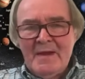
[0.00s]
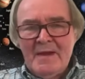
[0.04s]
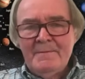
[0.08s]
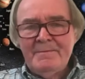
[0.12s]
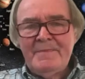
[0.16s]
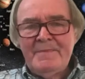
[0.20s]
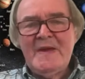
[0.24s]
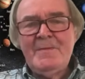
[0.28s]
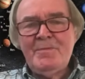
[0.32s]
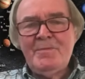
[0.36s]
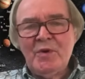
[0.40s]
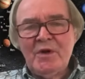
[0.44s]

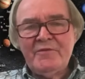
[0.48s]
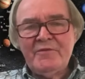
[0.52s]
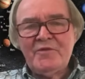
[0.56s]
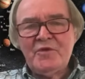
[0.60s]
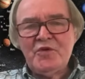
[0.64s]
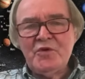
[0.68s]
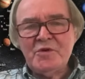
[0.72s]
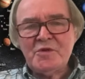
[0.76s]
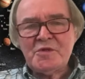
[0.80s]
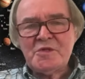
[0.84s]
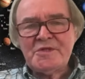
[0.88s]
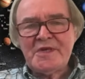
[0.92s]
People, of
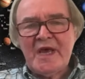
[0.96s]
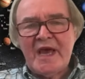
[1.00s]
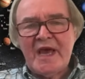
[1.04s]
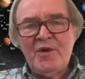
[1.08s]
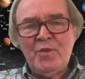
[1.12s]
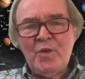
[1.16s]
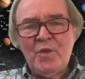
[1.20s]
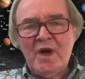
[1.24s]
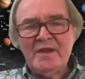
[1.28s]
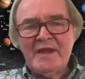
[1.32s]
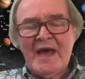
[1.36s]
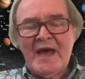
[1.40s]
course, say,
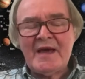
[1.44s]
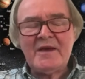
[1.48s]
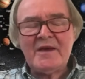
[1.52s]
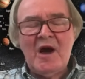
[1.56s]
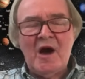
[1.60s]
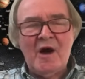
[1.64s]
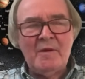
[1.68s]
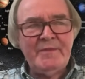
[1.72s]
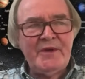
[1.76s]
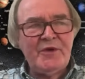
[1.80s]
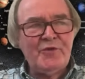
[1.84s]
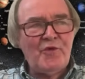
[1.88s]
well, that
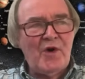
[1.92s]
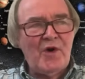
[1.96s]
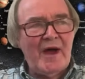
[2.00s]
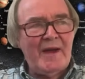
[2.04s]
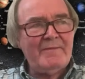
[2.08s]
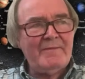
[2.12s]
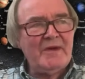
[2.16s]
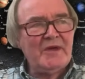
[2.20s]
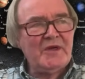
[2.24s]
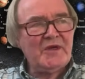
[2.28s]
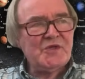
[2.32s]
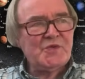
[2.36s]
can't be
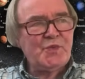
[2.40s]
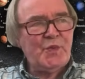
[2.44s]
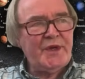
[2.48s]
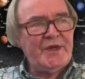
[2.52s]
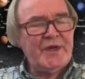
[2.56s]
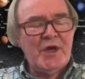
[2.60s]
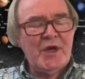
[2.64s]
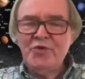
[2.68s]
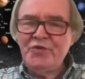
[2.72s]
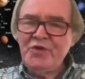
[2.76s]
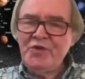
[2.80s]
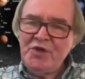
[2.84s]
right because we
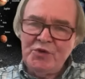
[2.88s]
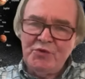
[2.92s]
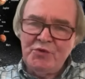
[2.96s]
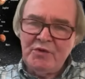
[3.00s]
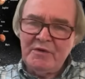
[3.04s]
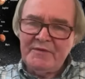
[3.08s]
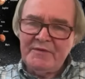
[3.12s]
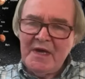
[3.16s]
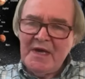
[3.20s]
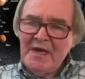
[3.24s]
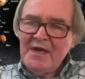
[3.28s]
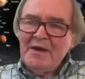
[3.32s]
know the
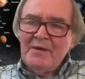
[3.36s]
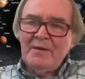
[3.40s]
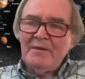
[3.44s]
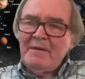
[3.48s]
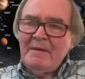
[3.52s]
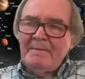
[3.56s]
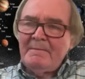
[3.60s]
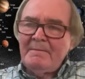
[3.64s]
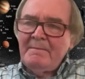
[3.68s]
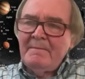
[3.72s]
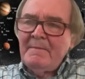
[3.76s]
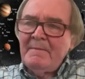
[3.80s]
universe,
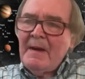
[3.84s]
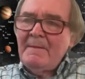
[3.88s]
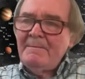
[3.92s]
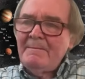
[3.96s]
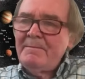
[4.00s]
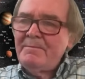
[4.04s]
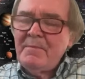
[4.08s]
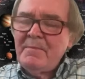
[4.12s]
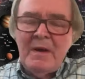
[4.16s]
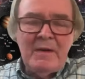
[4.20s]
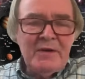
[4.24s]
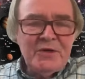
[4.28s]

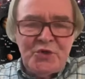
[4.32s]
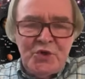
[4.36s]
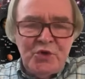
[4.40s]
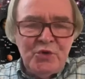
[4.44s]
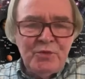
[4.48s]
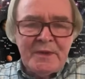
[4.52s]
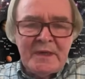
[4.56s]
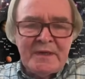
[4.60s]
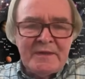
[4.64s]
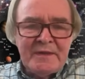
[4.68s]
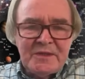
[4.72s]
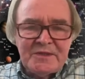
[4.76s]

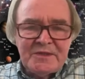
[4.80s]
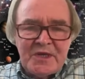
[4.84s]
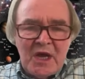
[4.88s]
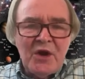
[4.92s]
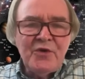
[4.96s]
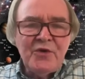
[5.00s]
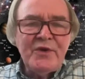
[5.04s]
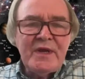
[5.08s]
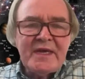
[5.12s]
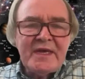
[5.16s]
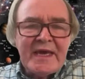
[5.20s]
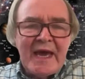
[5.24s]
humans
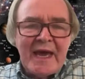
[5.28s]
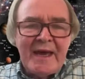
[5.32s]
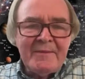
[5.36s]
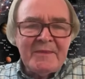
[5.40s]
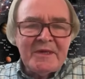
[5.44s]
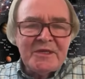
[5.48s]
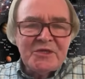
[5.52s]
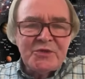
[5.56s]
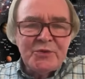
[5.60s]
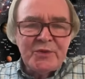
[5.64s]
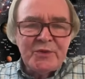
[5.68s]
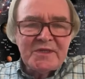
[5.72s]
only came
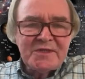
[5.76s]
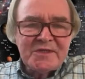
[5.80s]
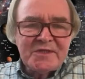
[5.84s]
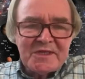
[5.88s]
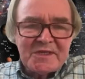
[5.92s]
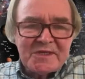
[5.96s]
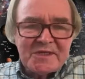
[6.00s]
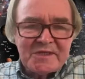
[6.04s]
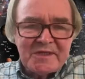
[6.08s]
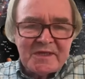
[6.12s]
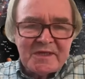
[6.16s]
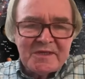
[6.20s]
into
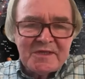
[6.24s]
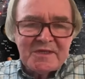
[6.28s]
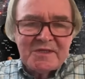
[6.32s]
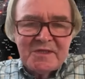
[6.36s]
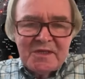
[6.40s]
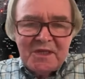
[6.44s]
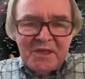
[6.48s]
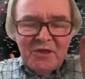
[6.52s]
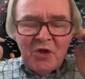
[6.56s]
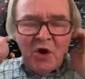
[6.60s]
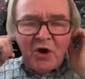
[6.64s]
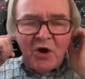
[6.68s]
existence
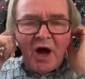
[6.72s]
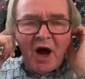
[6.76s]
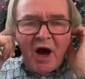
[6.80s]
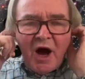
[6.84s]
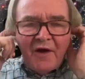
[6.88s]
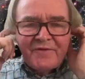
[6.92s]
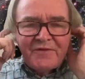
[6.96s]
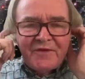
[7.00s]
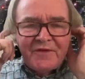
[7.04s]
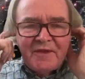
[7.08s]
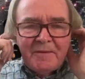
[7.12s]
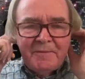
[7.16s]
long
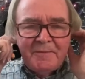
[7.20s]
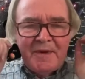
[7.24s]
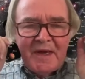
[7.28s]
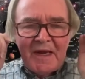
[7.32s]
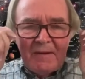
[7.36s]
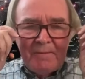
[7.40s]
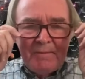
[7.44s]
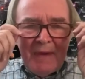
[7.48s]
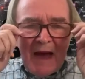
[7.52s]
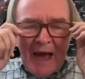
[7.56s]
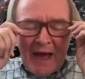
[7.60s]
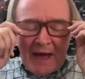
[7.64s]
after the
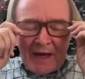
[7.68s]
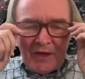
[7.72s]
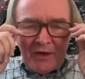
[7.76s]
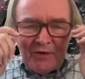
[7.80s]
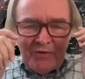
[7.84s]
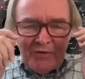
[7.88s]
Big Bang,